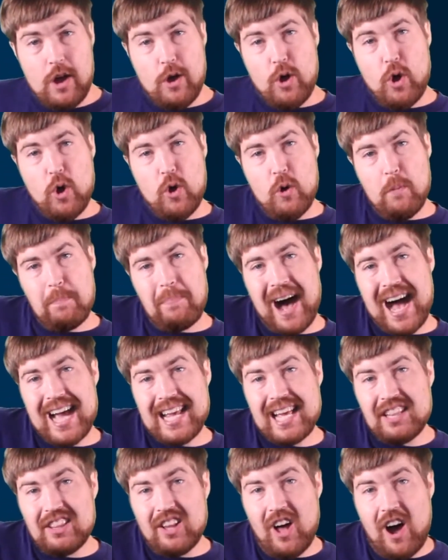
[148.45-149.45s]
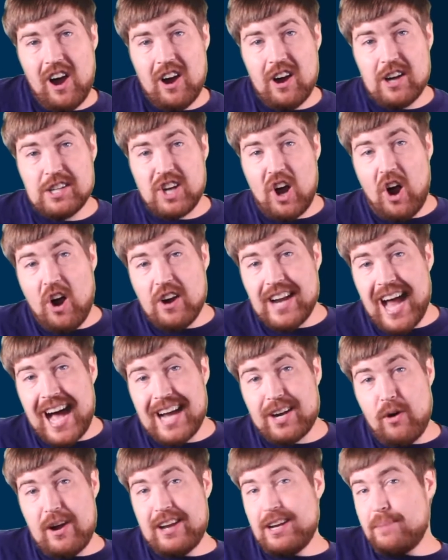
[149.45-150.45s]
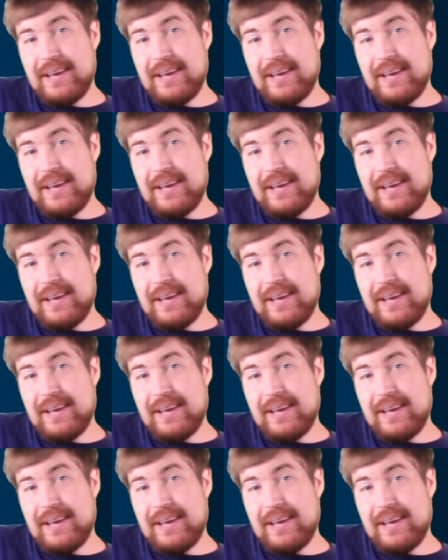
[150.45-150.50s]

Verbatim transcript: who by and large are not going